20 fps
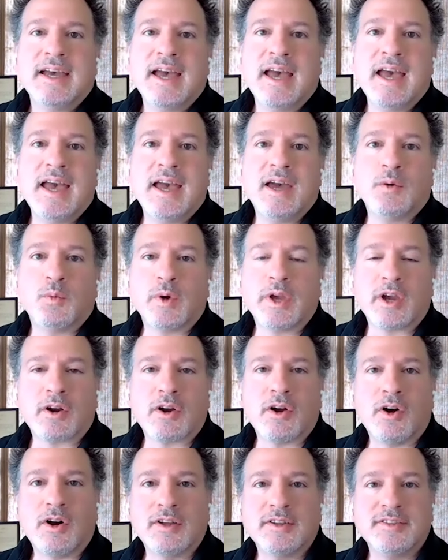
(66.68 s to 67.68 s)
And we are
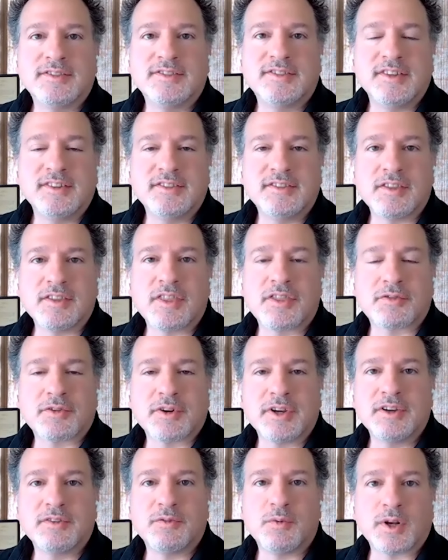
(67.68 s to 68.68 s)
on season
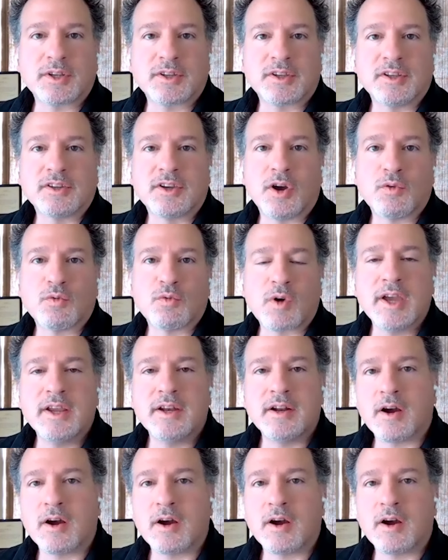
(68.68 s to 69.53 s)
three of What Could Go Right,